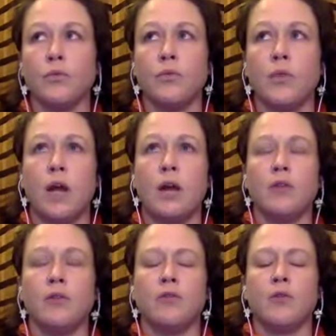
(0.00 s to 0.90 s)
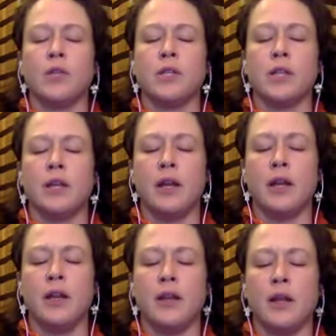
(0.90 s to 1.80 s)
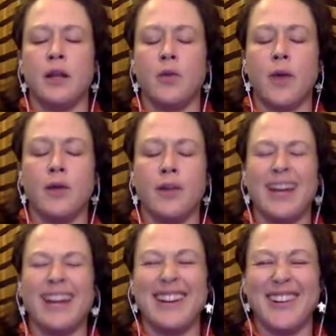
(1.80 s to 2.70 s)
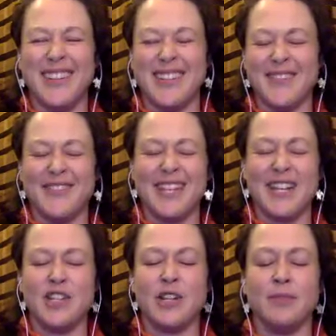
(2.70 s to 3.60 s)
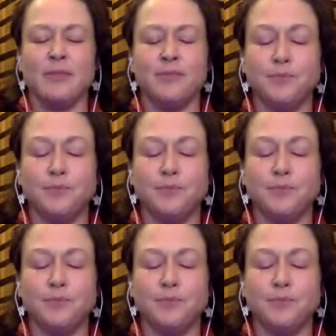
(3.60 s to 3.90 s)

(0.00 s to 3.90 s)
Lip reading: not forcing anything around any areas of tension